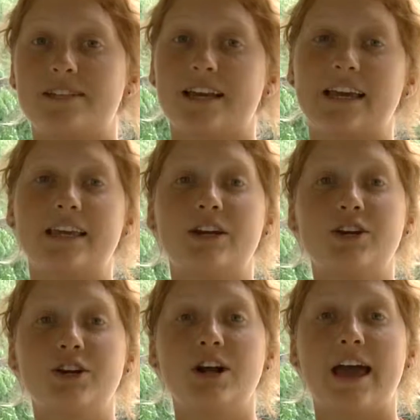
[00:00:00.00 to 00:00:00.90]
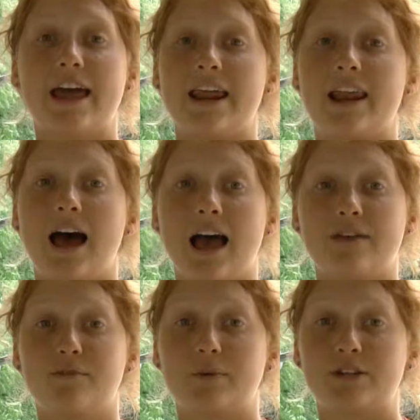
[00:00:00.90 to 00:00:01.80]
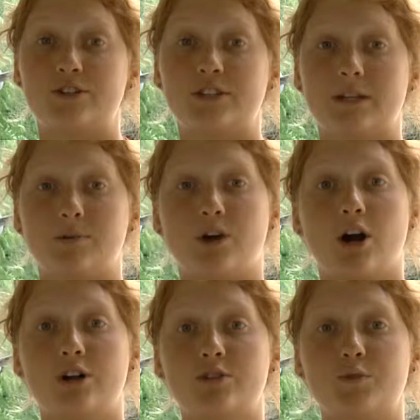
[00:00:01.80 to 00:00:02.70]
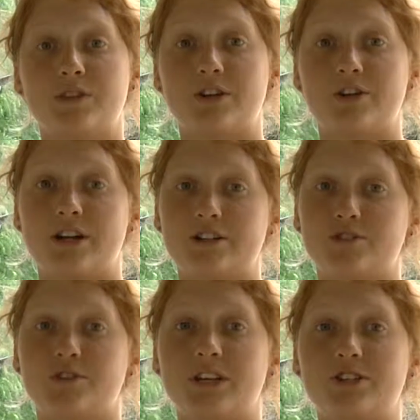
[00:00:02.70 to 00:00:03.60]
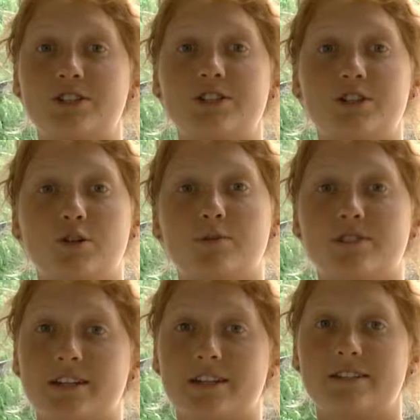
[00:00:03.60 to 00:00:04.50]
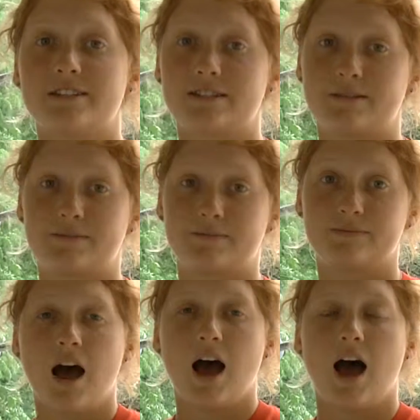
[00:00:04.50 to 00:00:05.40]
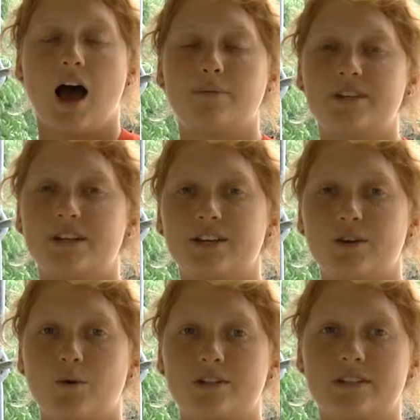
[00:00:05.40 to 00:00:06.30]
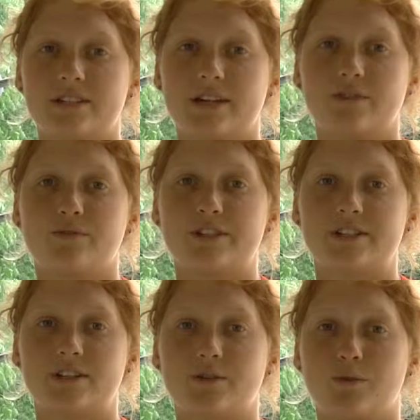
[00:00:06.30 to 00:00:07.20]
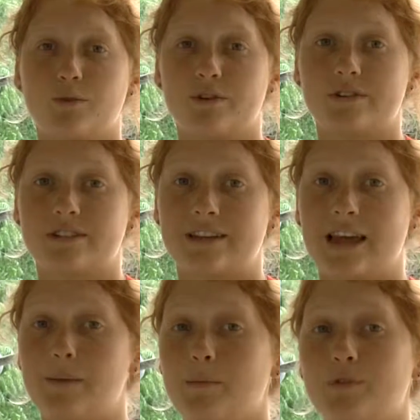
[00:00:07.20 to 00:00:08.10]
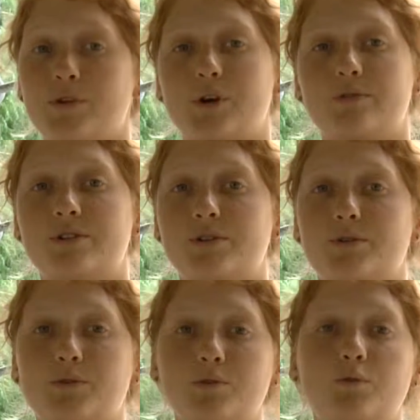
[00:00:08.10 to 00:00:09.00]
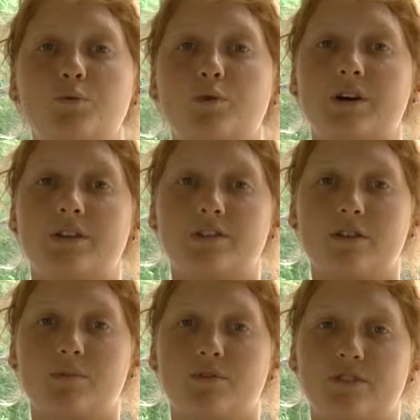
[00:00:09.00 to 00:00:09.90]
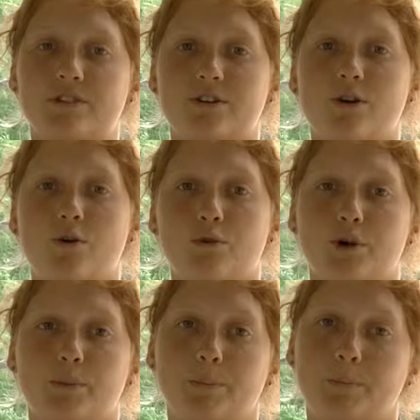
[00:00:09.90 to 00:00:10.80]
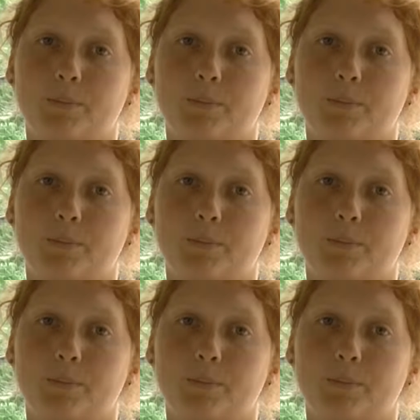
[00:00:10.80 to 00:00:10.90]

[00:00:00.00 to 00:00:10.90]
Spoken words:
a second year and I have a major in liberal arts with international relations and global studies. I'm taking a quantitative reasoning course, Chem 302, with Professor Holcomb.